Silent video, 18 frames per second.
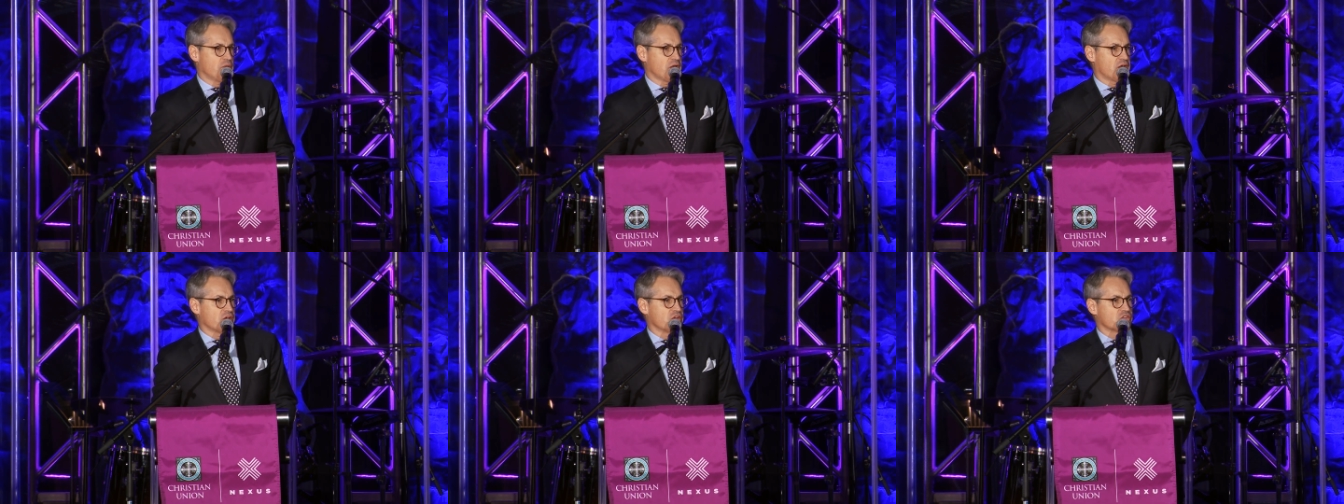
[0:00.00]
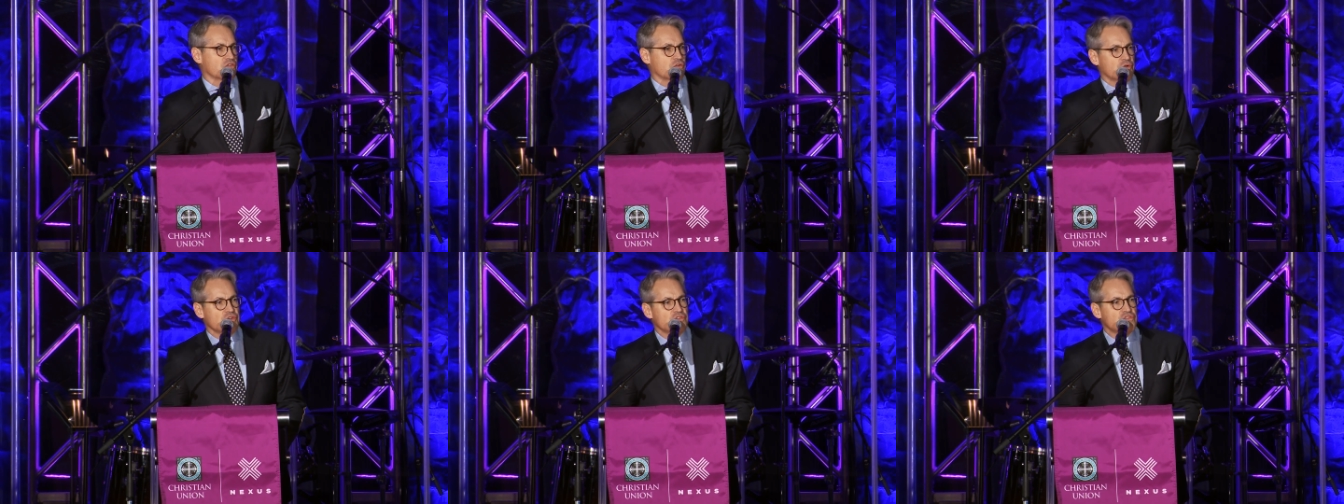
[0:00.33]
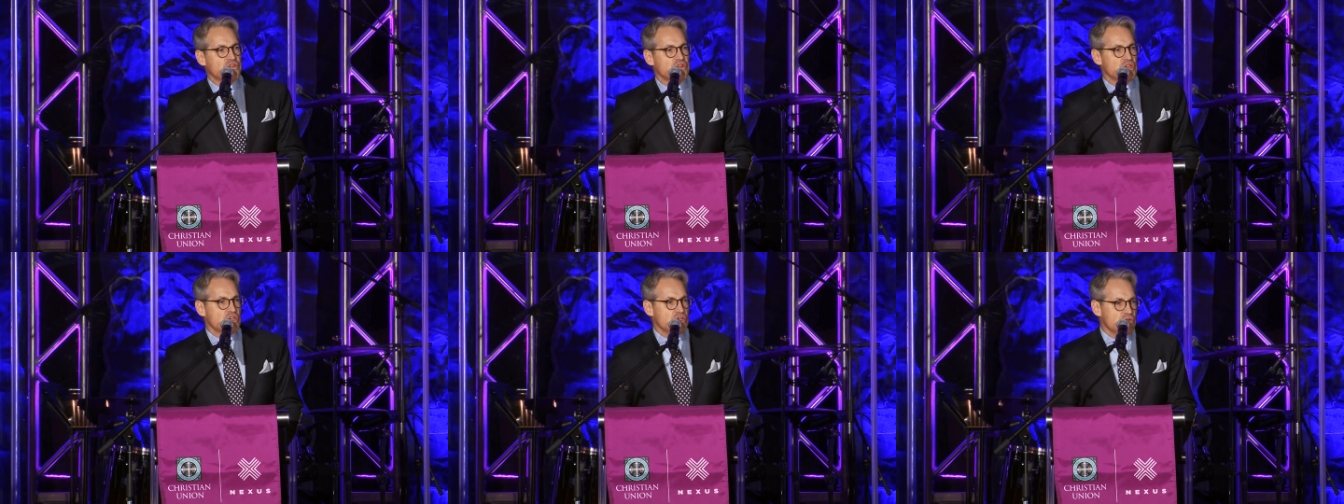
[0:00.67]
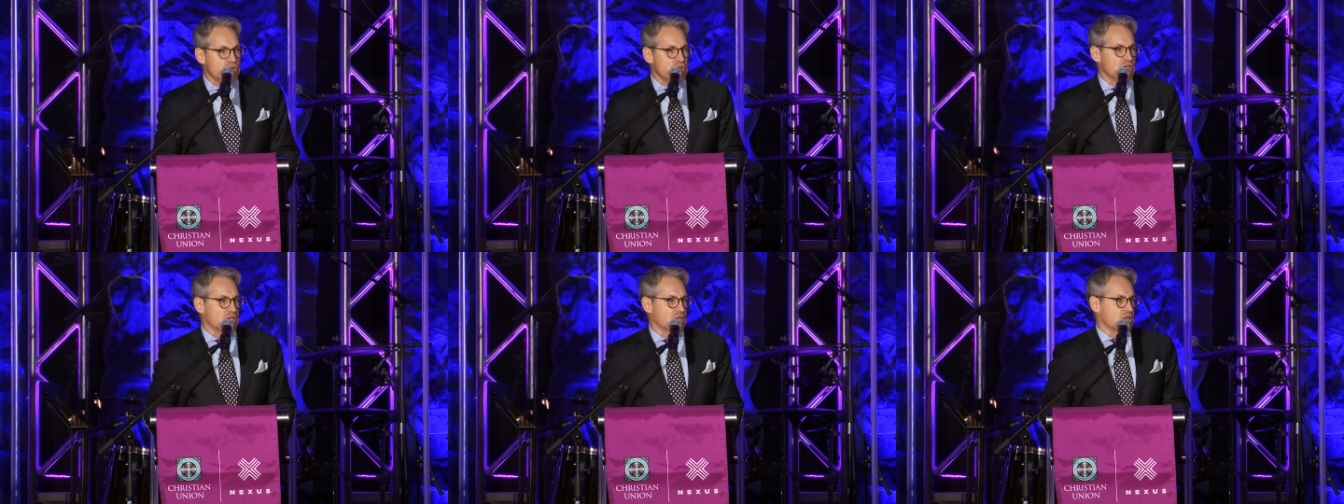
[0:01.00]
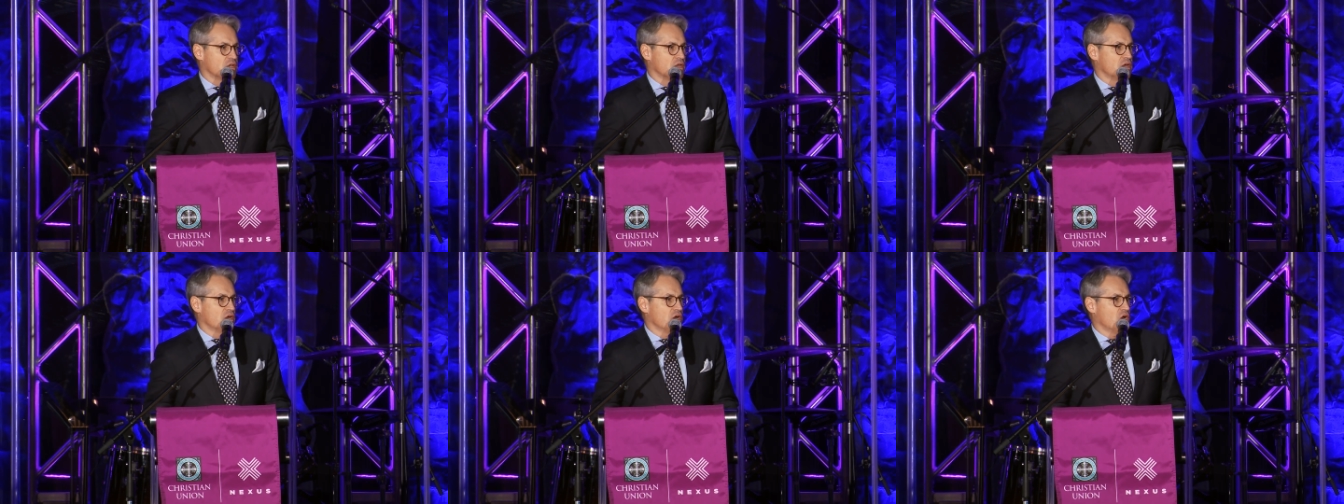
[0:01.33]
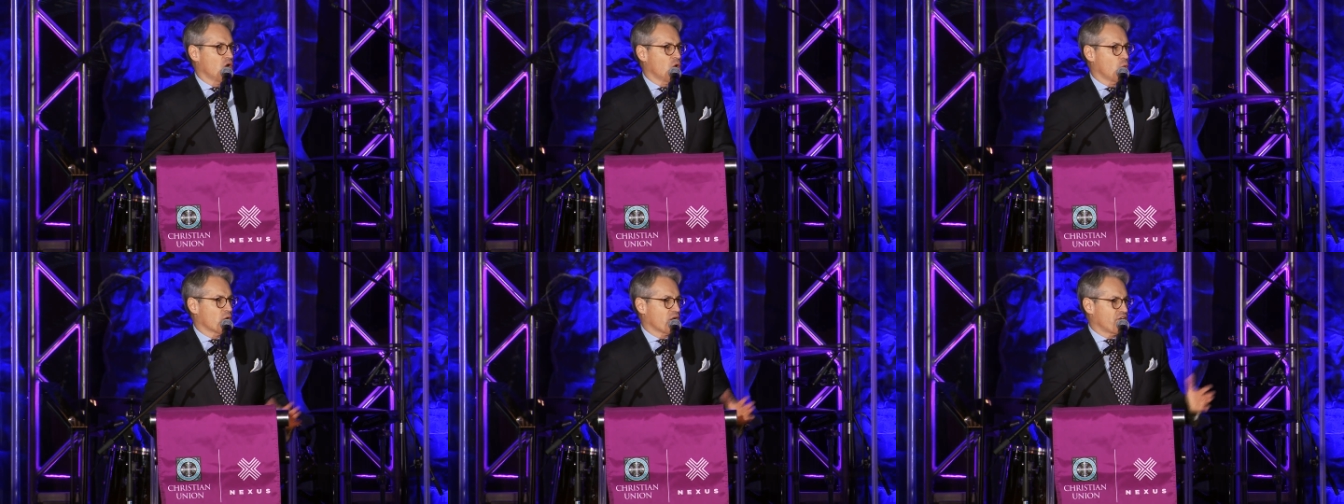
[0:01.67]
because Christian Union,
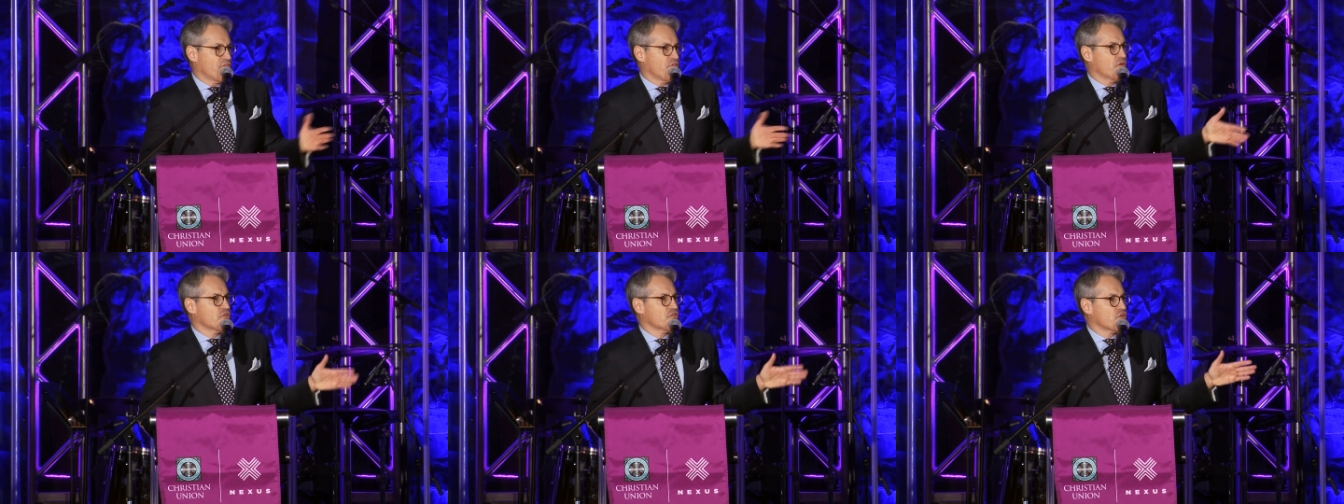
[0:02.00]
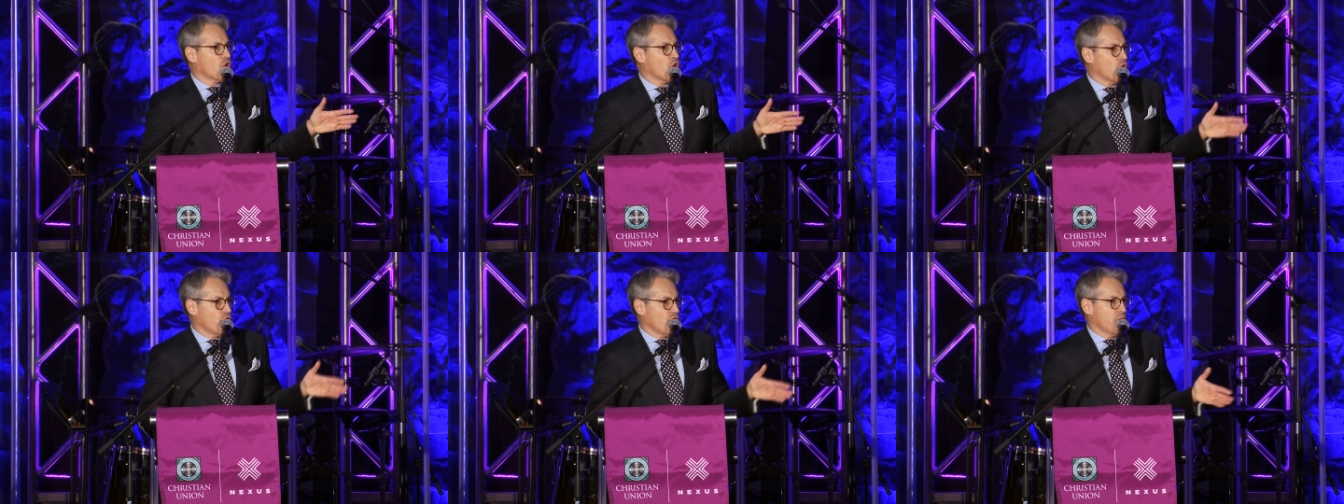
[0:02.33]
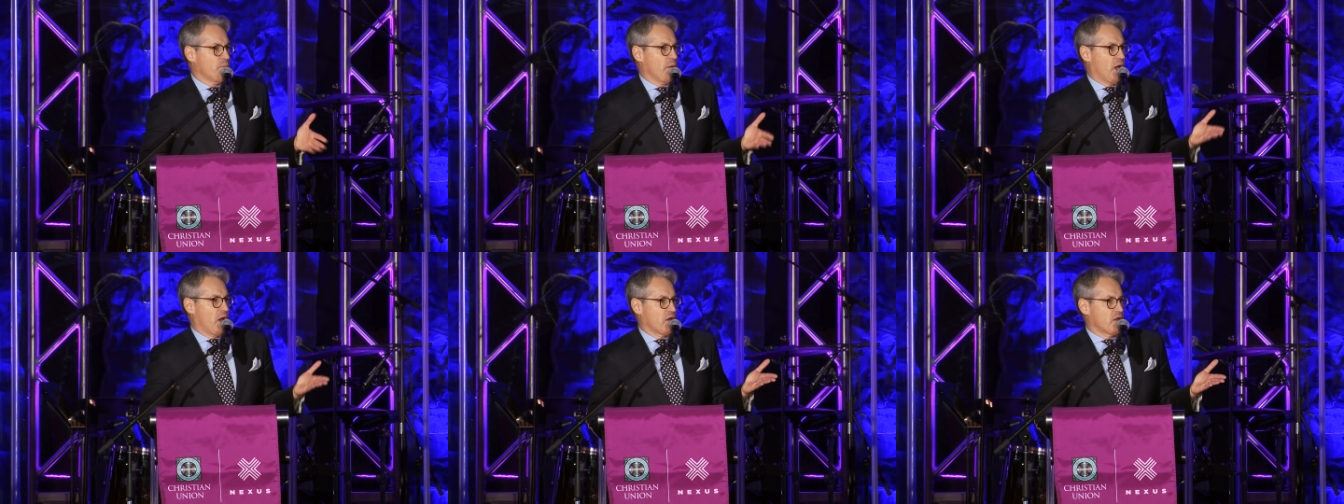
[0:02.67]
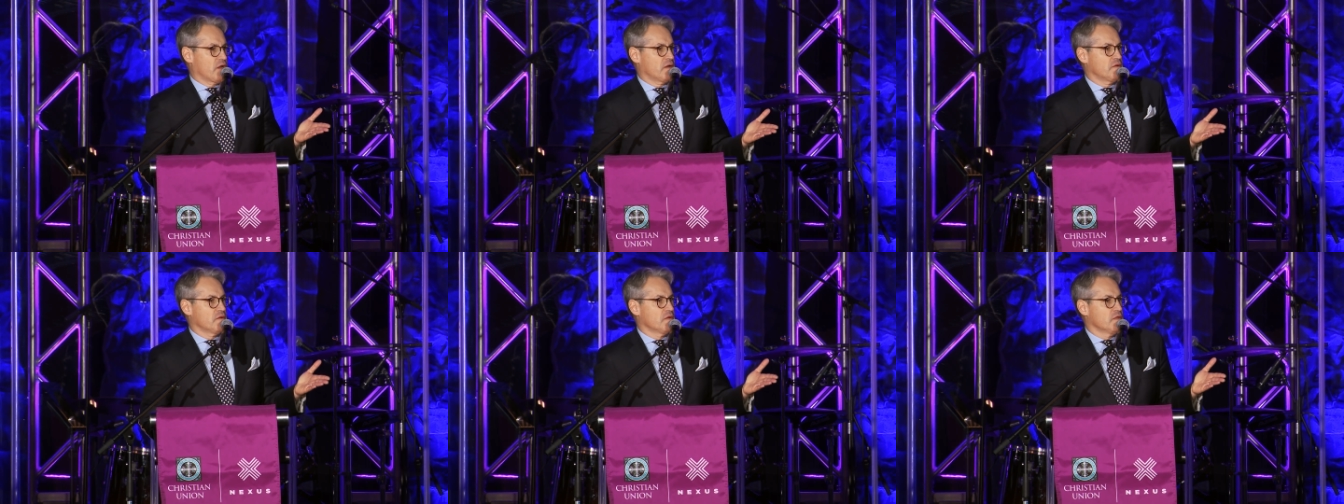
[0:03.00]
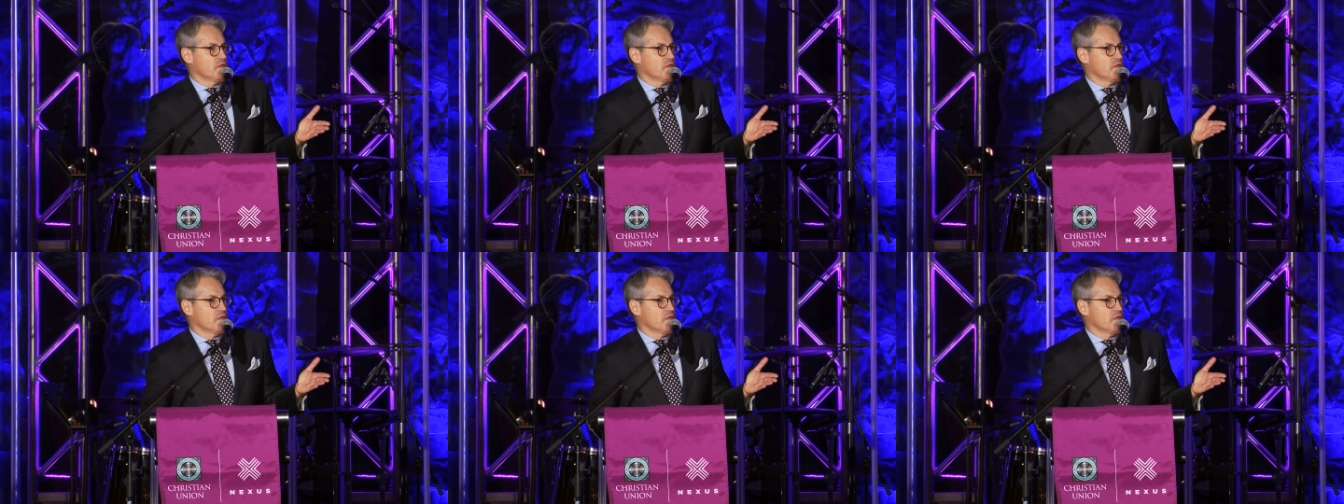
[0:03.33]
when I first heard about it,